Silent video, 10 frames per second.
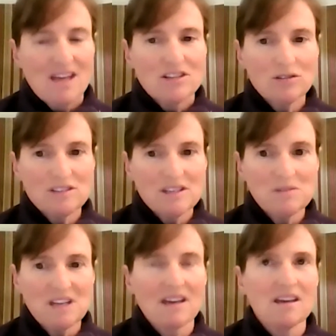So it
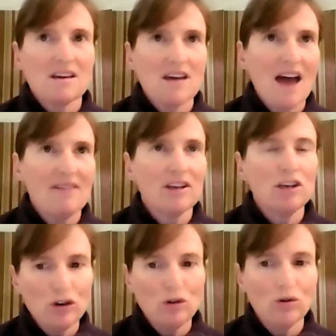seems like
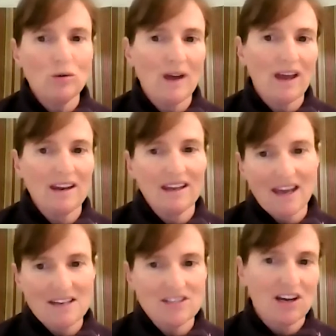having new and
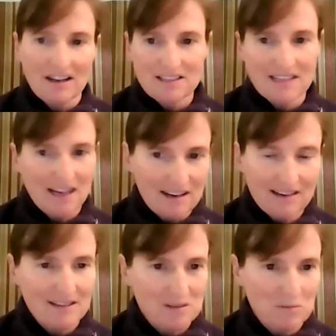engaging content
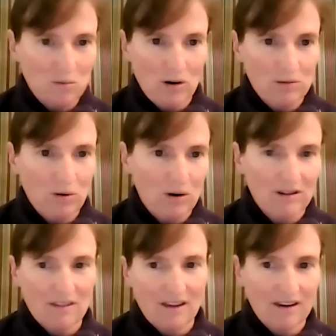is more
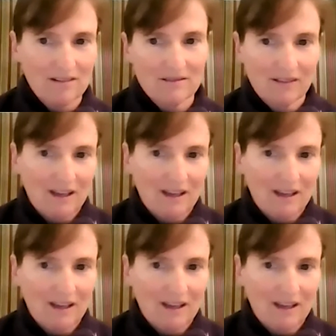important than